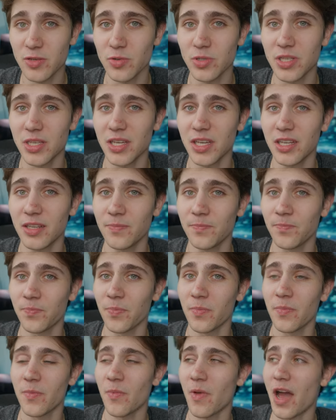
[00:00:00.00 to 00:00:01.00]
routine,
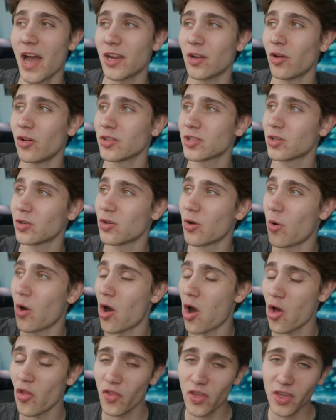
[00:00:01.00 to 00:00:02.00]
I'd also go on